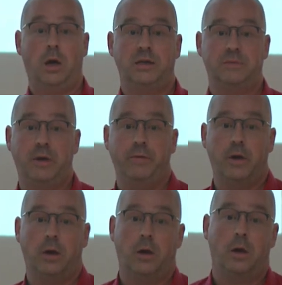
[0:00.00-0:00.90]
He's been
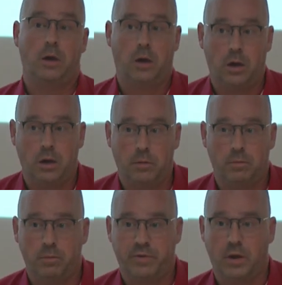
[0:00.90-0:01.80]

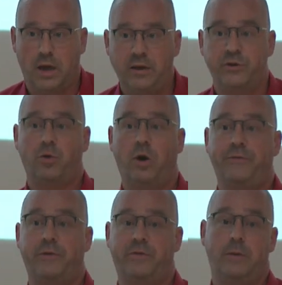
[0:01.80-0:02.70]
the editor
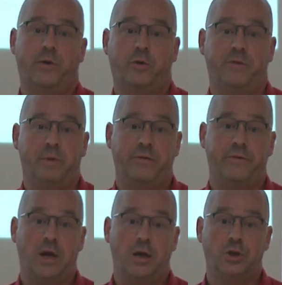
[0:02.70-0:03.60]
of the Schematron
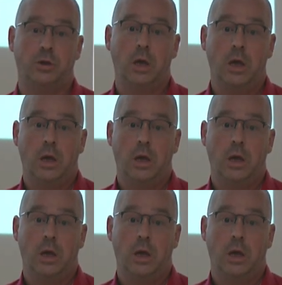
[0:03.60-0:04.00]
specification,